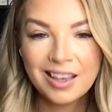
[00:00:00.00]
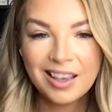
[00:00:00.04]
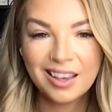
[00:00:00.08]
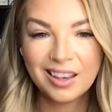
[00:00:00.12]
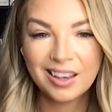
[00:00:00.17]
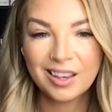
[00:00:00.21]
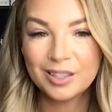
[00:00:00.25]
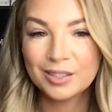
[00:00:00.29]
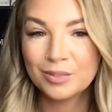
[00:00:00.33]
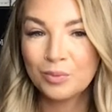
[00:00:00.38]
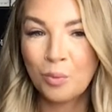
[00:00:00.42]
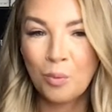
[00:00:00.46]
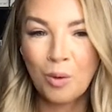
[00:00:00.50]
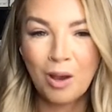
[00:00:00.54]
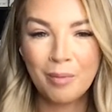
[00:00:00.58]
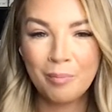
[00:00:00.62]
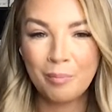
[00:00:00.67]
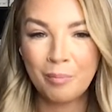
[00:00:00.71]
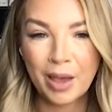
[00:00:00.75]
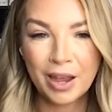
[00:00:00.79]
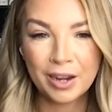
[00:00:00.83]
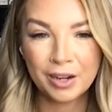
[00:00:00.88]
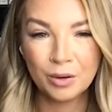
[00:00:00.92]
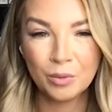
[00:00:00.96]
Because what
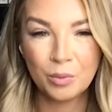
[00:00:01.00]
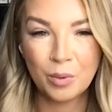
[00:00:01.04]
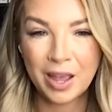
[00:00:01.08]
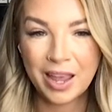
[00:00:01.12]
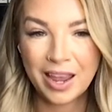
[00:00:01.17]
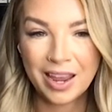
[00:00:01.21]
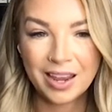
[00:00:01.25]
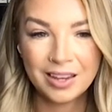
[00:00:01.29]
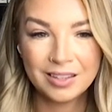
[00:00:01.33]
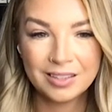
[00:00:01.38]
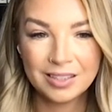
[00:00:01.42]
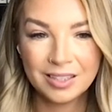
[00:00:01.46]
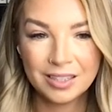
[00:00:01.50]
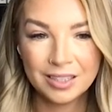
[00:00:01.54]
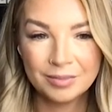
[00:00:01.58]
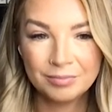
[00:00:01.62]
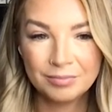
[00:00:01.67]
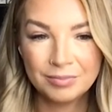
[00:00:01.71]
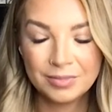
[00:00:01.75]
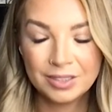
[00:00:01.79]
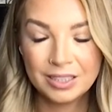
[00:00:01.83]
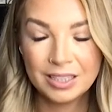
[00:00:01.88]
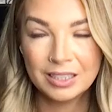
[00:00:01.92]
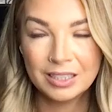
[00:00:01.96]
better way to
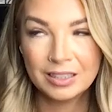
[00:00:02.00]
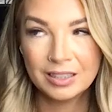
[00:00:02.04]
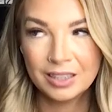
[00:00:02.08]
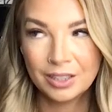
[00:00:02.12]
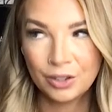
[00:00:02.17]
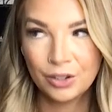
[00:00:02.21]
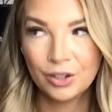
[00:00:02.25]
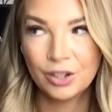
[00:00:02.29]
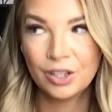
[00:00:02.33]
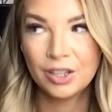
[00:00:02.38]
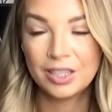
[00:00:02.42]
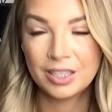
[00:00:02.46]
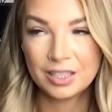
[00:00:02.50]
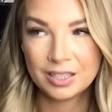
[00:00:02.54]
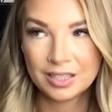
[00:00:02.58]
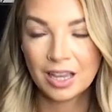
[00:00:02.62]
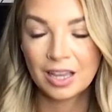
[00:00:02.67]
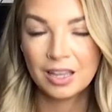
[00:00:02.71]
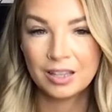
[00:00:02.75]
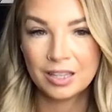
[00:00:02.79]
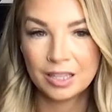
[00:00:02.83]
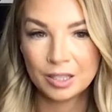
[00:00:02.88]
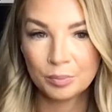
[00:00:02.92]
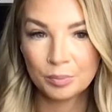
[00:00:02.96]
literally
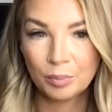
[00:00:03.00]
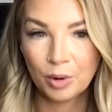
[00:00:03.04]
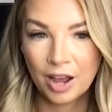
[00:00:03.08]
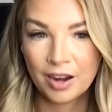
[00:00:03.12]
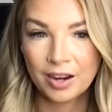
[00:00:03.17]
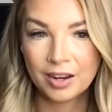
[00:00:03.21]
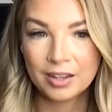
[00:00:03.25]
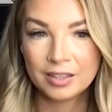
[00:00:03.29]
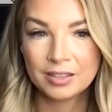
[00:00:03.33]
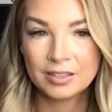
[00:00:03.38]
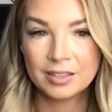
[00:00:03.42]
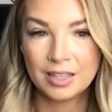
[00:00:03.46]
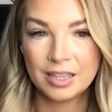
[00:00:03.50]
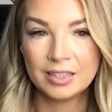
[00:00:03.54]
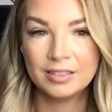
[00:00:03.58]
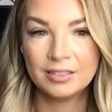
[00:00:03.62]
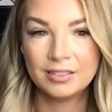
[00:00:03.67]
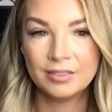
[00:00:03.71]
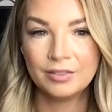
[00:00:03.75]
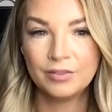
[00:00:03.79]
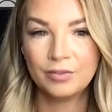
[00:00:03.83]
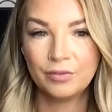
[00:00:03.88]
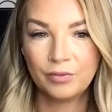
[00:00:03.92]
sell these products than